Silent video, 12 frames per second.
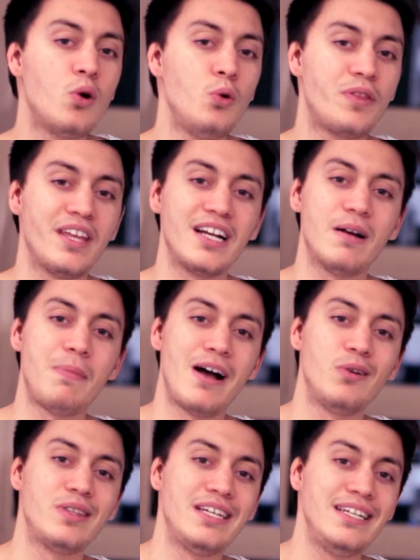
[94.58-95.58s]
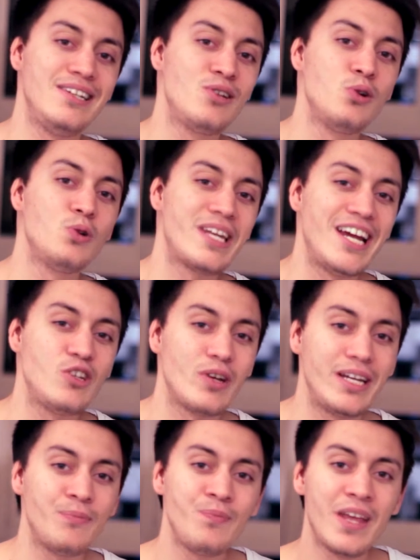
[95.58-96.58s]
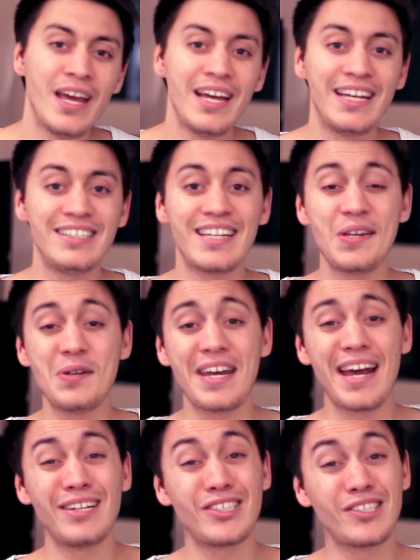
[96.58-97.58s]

cool thing about the Google Daydream is that you get a